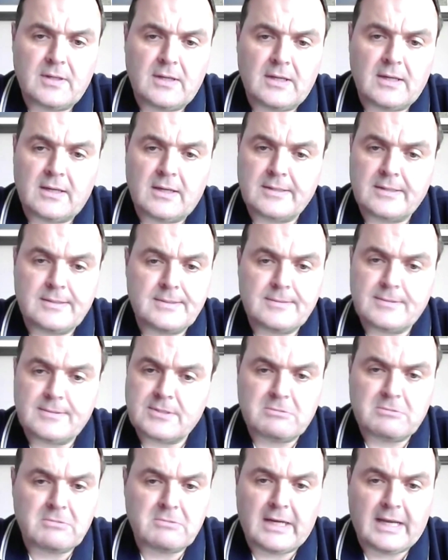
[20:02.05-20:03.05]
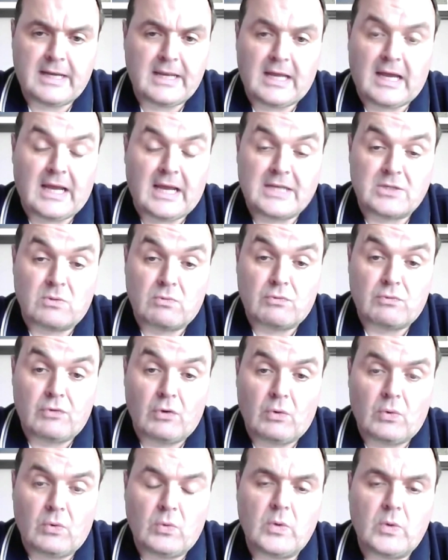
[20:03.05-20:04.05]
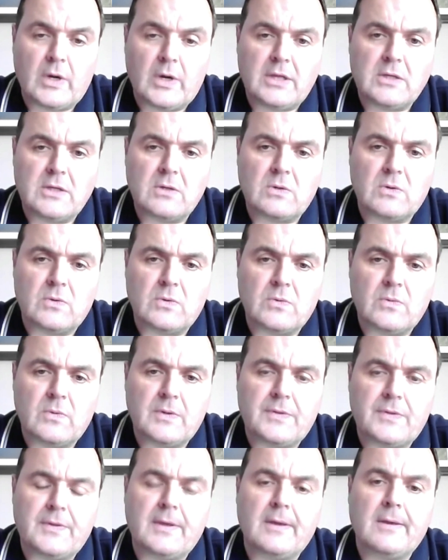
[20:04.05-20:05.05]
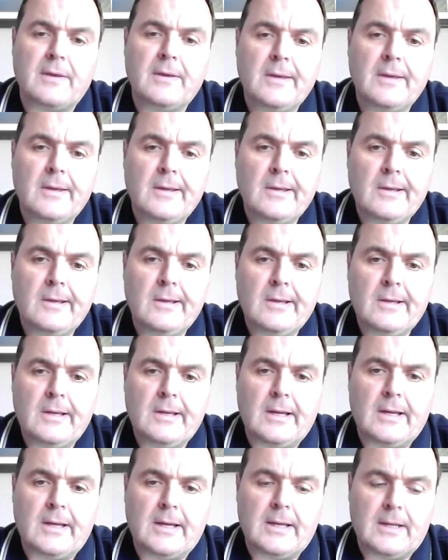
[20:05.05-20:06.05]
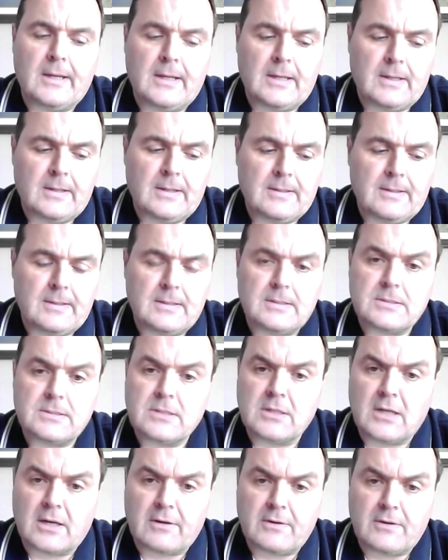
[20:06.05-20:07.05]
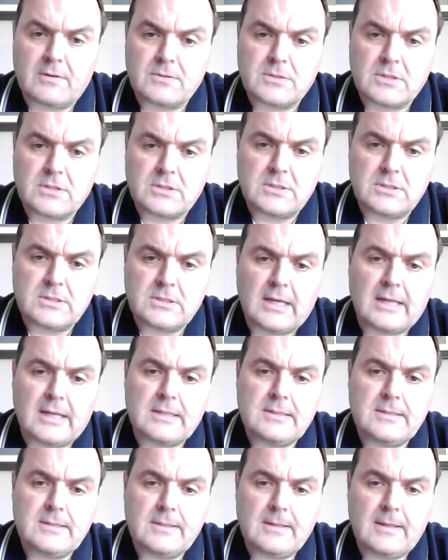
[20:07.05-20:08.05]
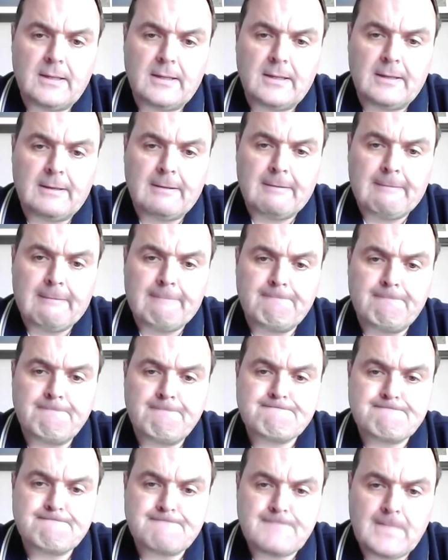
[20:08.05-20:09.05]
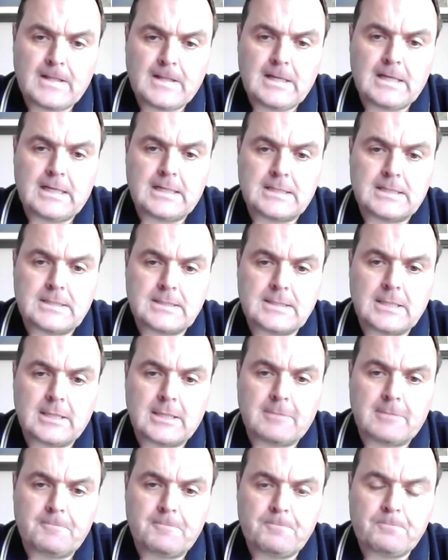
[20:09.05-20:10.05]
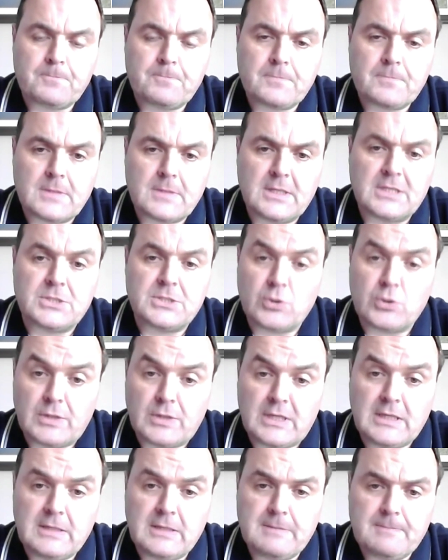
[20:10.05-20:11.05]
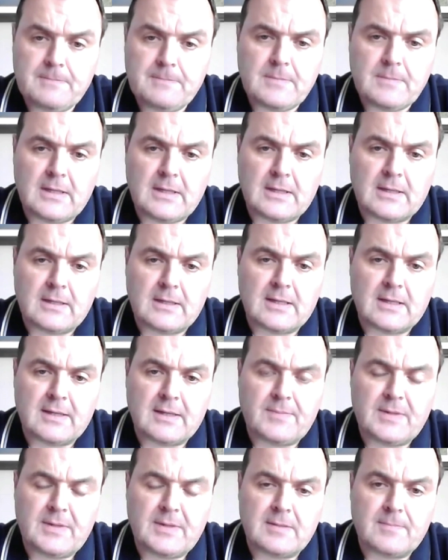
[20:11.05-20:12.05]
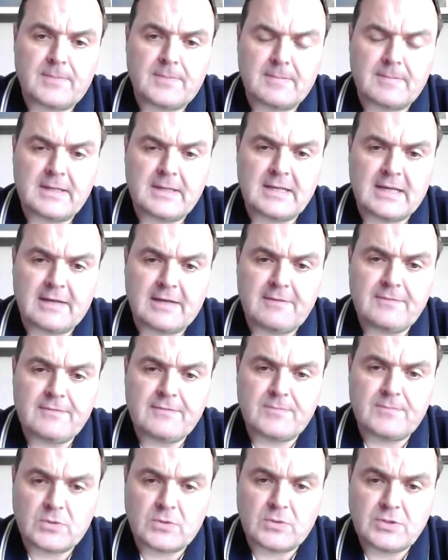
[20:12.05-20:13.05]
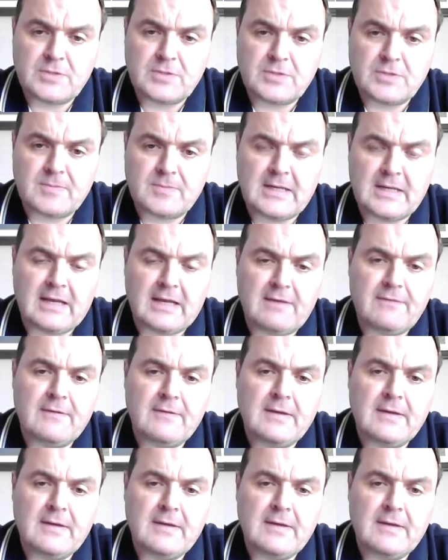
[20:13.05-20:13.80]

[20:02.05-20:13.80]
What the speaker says: And so I don't know where you go with a scenario such as that. it's unique. I've been in public life most of my life.